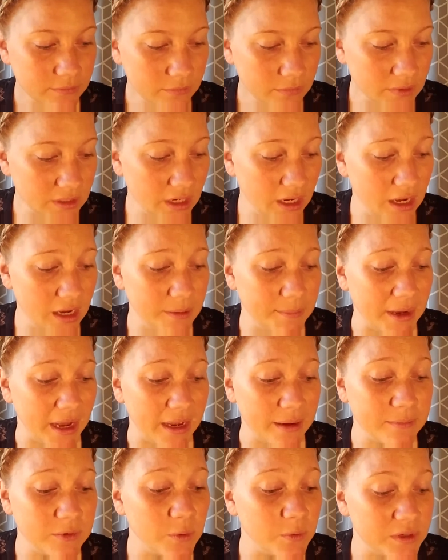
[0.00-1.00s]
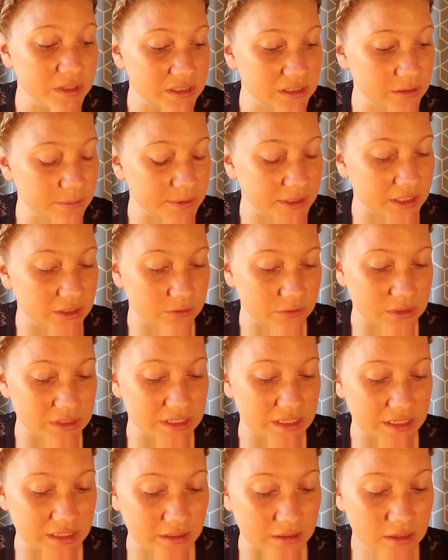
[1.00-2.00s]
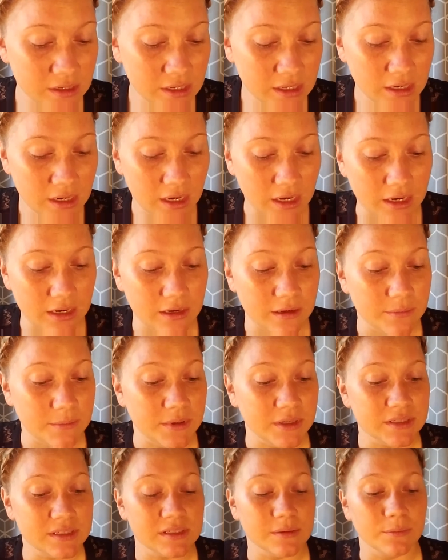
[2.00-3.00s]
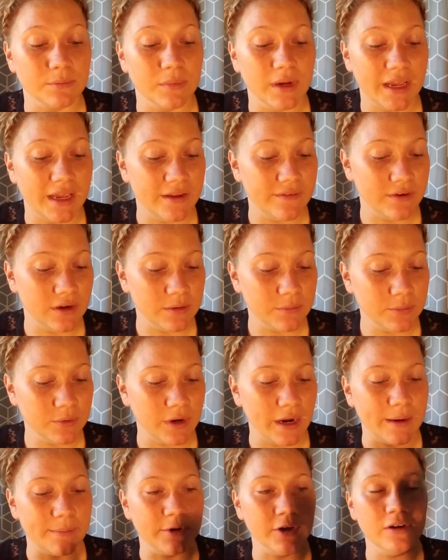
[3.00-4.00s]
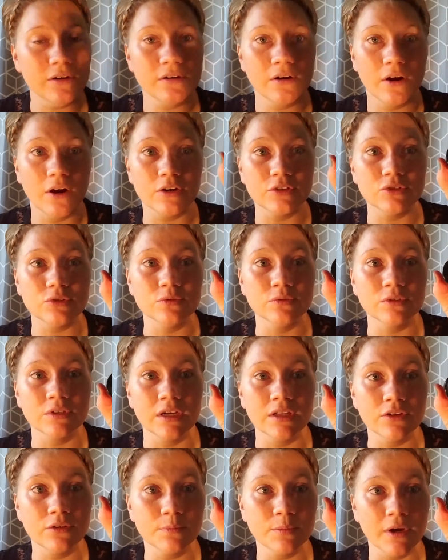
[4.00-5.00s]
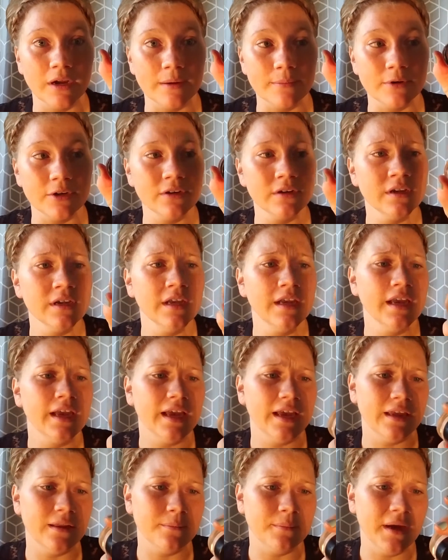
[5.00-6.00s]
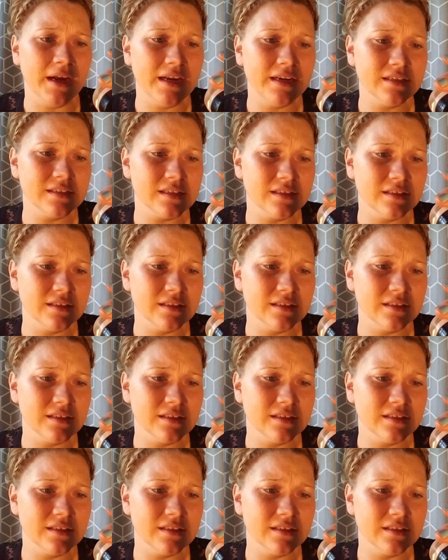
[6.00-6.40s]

I'm going to be using some Avon primer, our True Color primer, and mine is in the